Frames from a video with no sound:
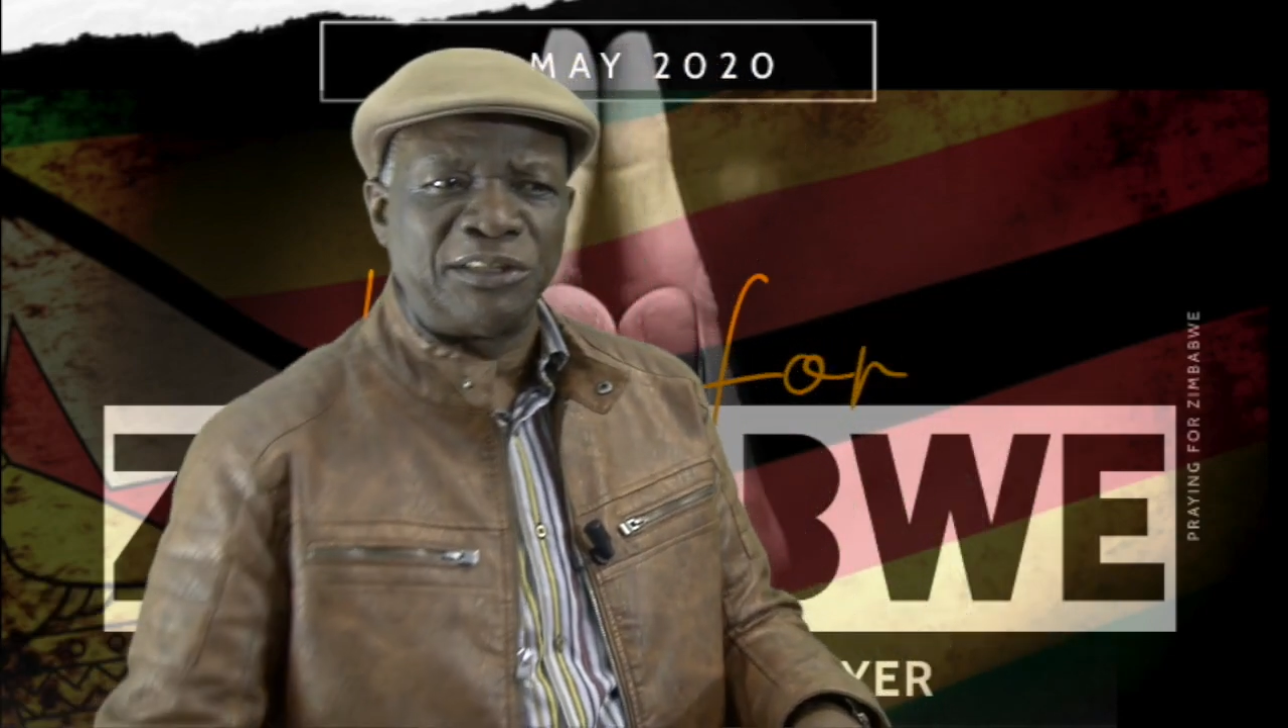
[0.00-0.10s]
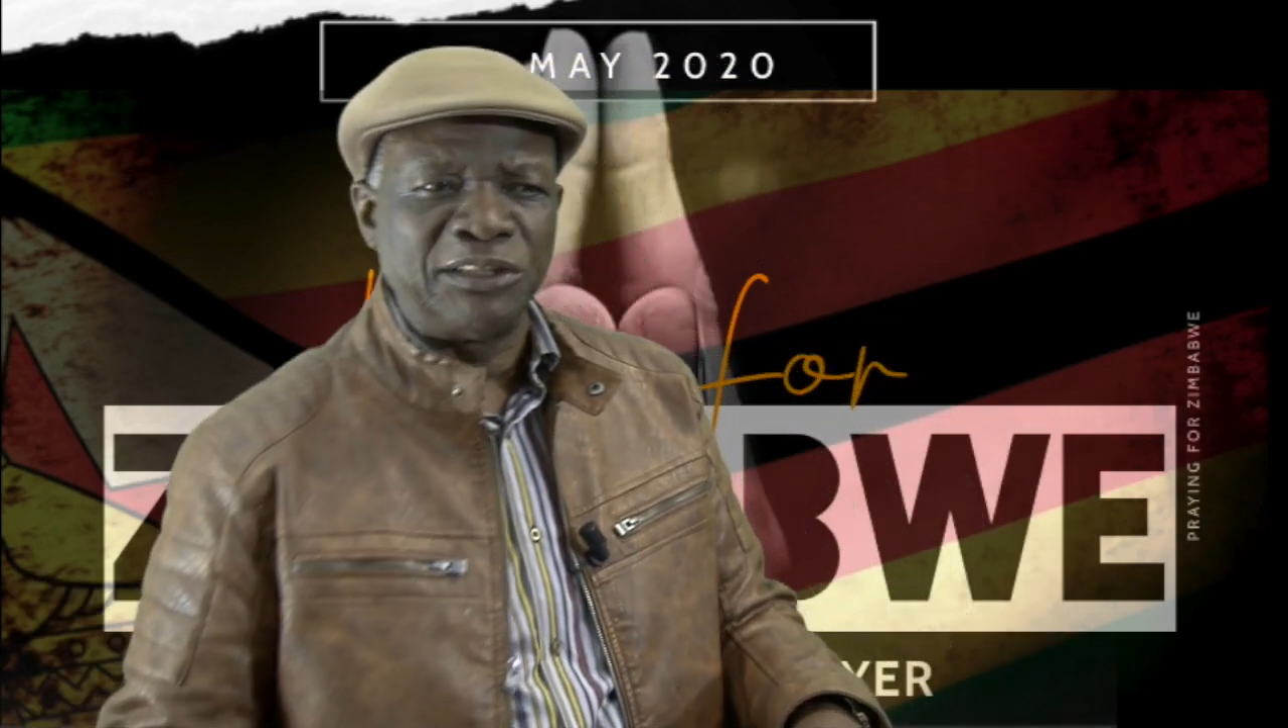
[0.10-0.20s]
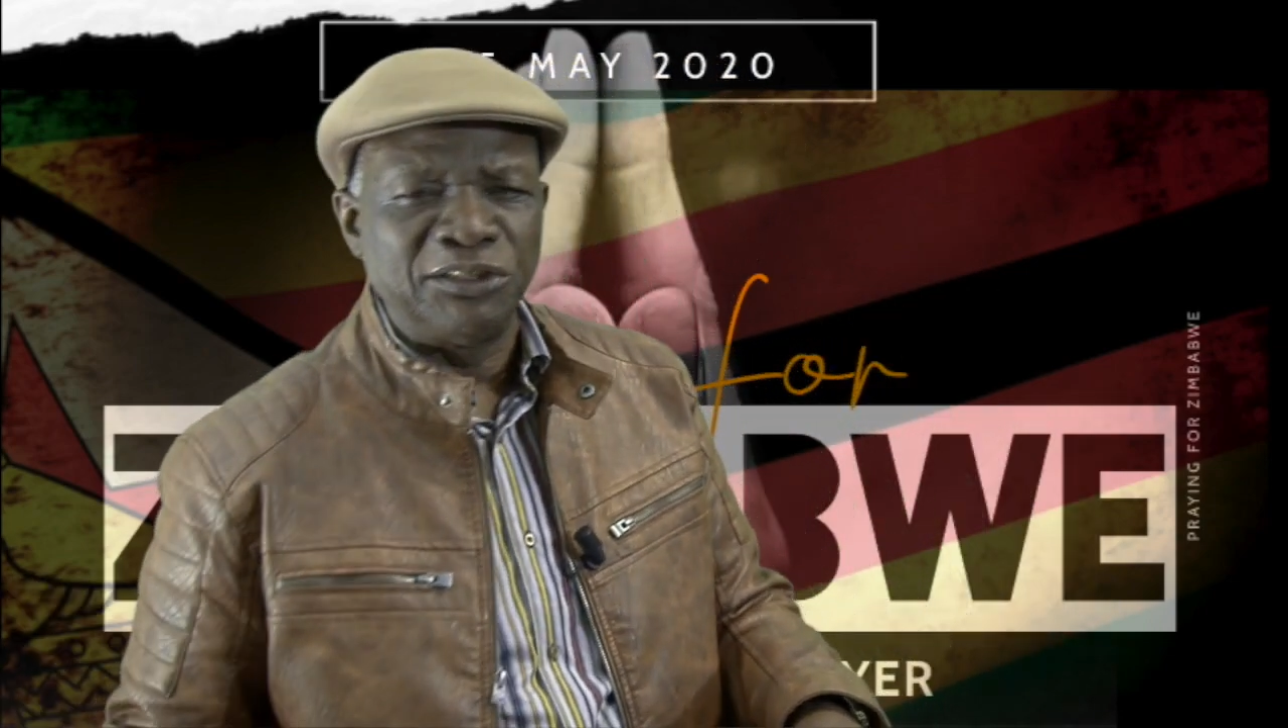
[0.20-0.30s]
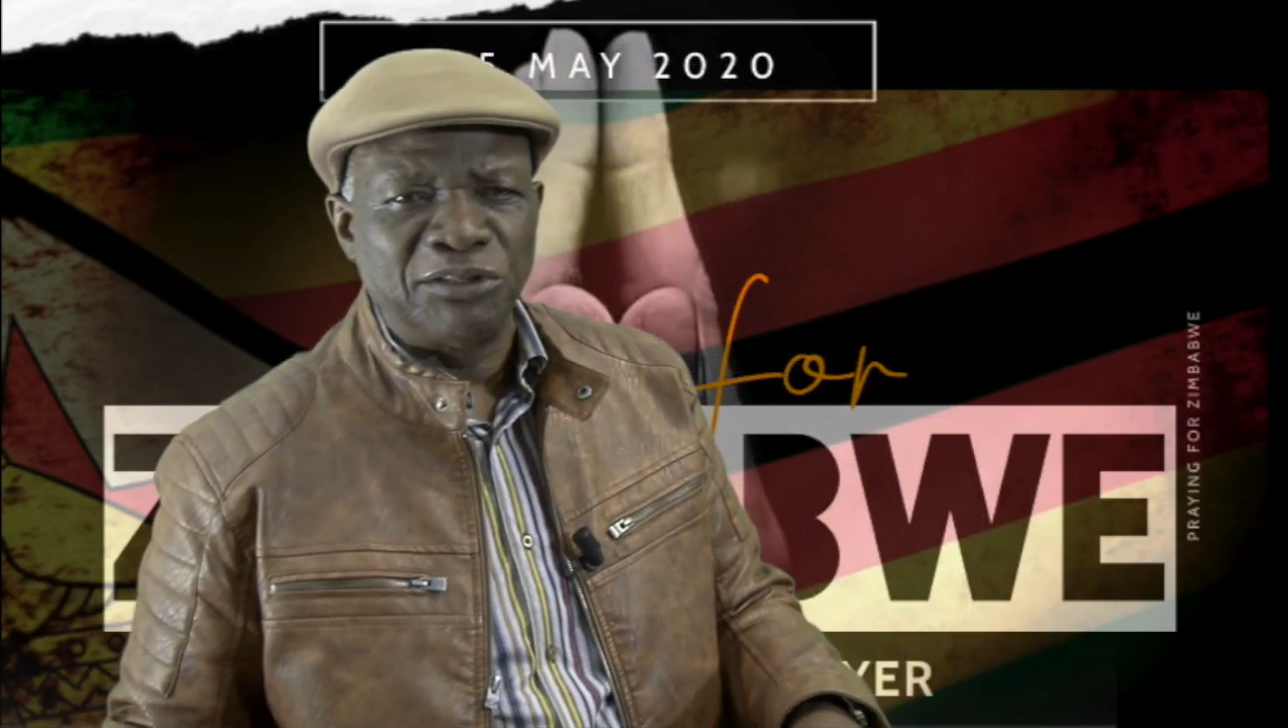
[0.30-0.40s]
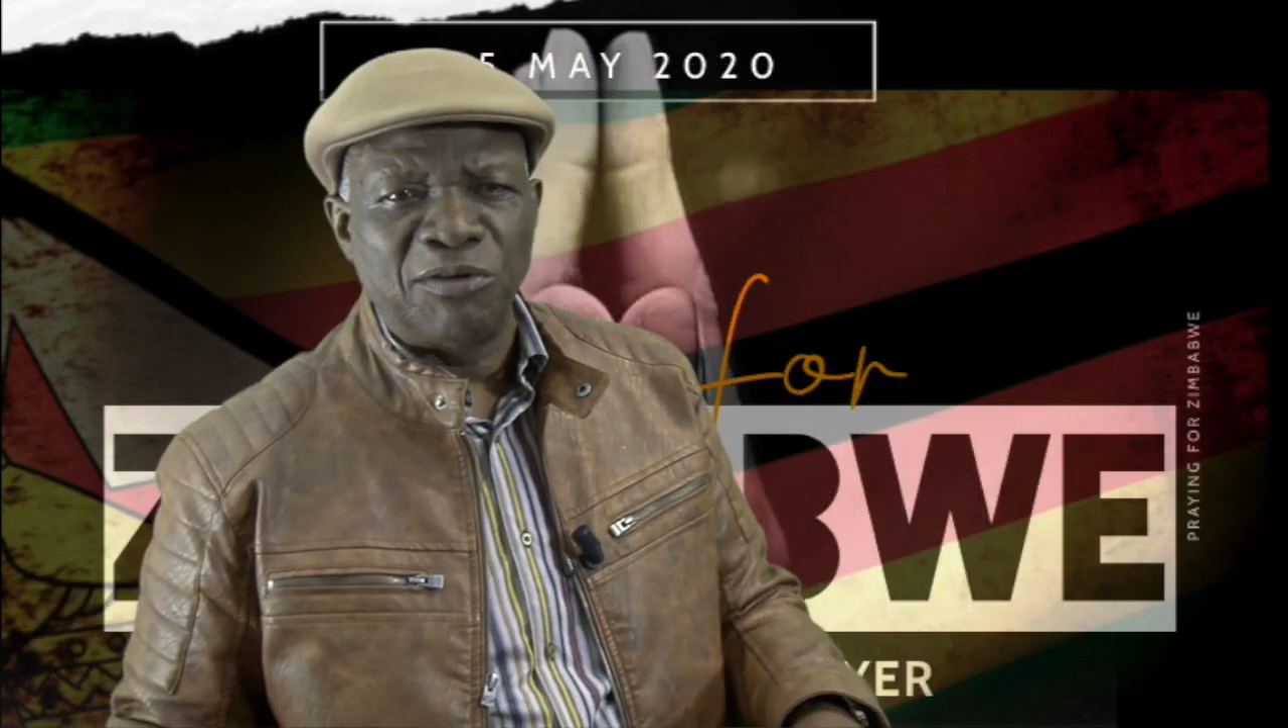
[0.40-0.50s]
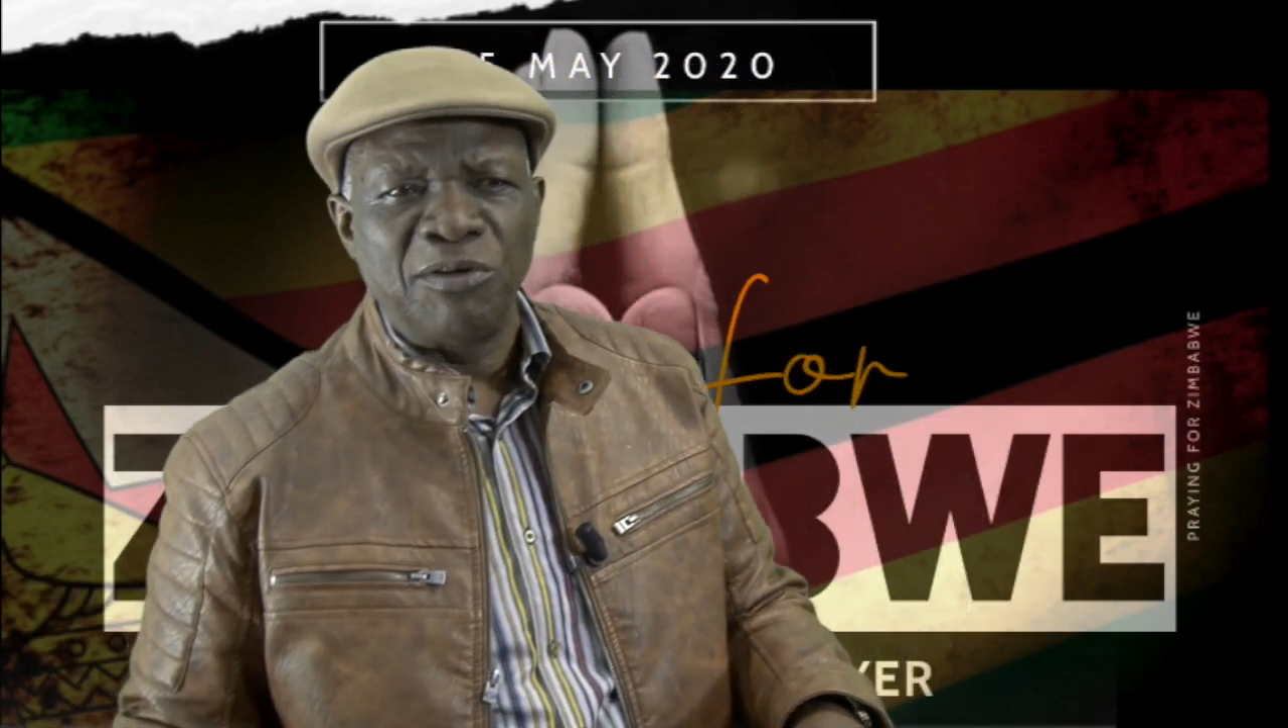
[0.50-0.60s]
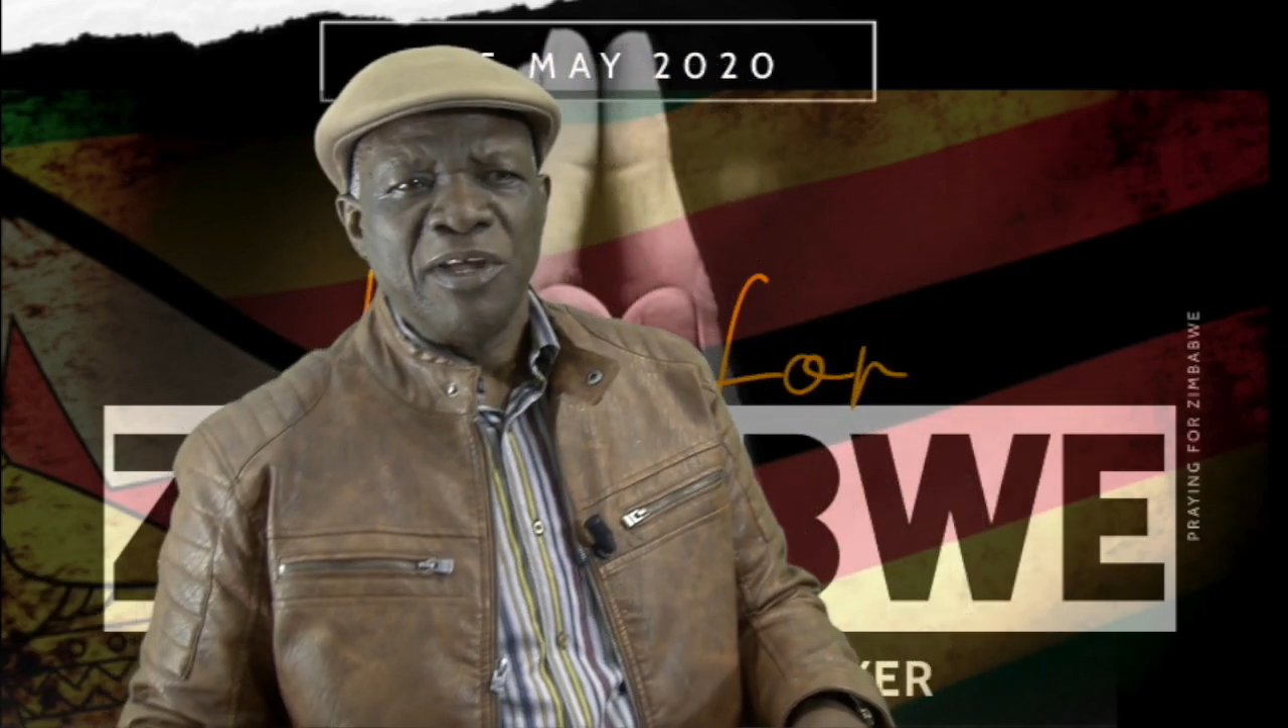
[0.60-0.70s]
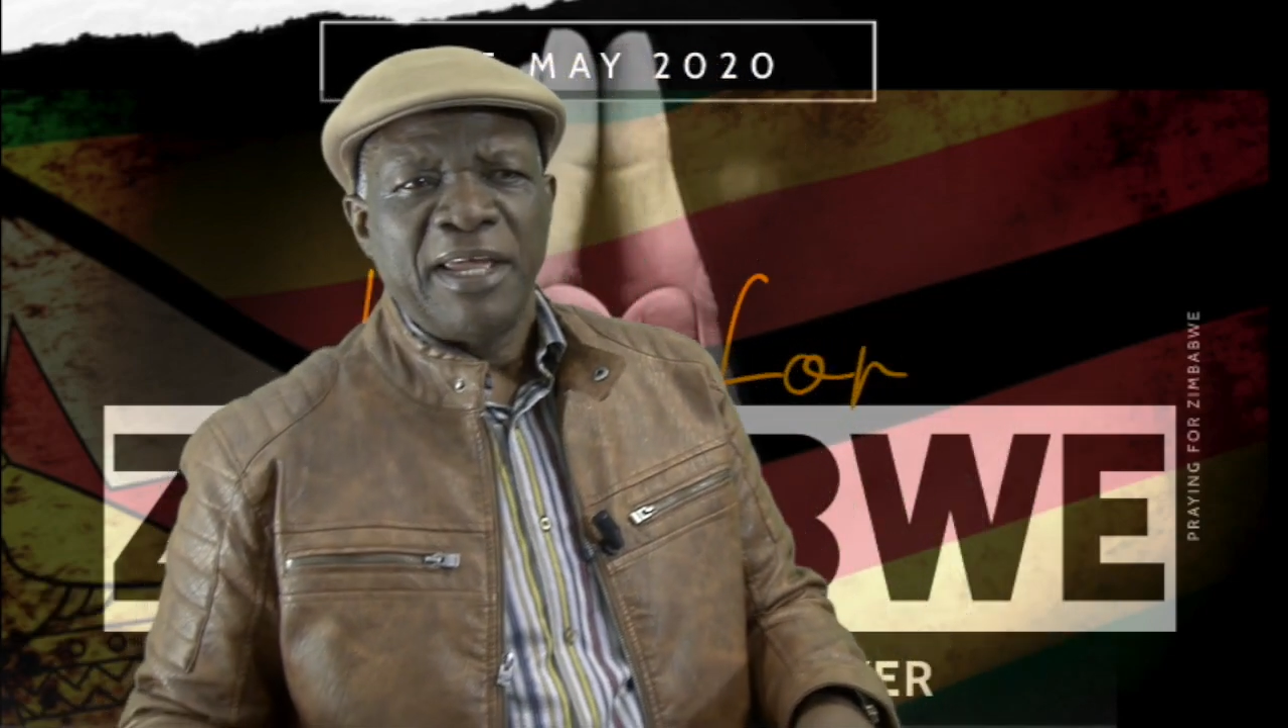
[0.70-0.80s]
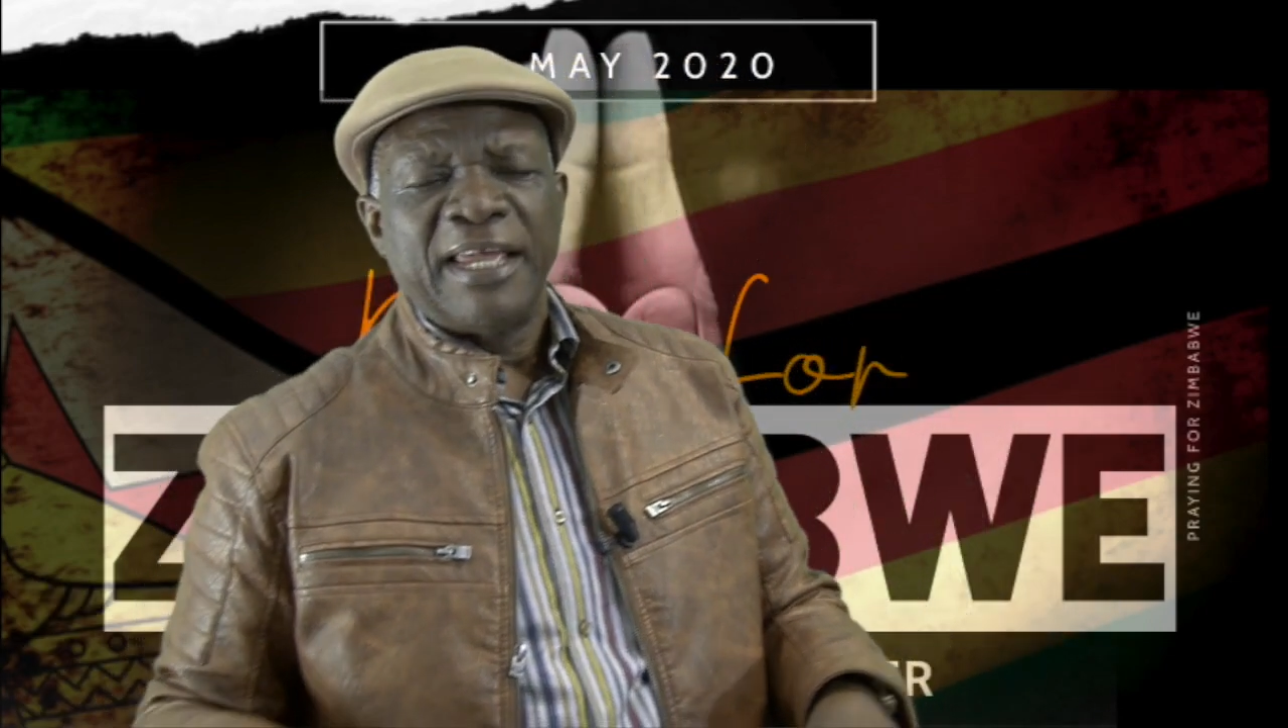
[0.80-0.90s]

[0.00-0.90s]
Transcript: or you know,